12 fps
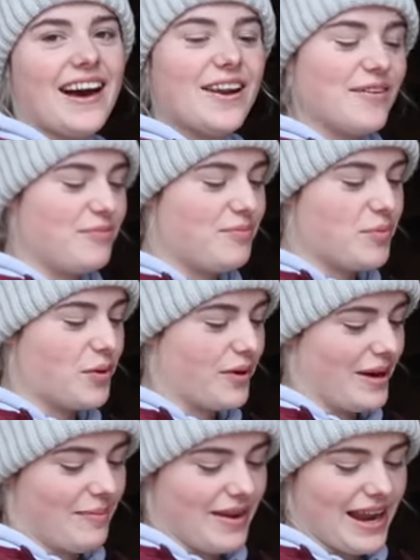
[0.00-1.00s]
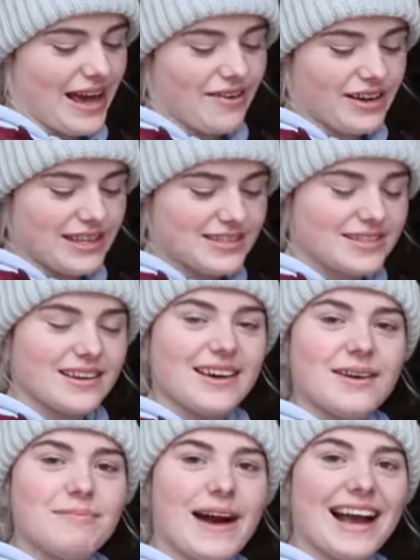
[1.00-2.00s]
kind of boy, but now he's
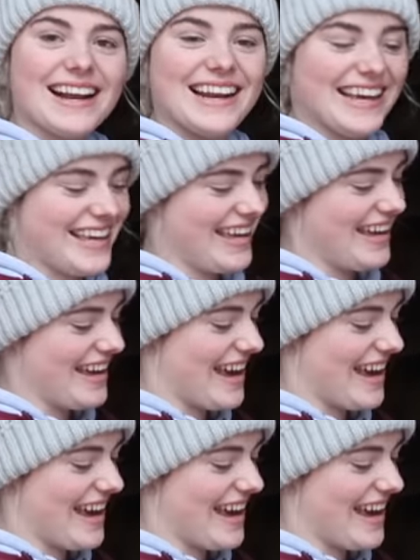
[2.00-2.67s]
back licking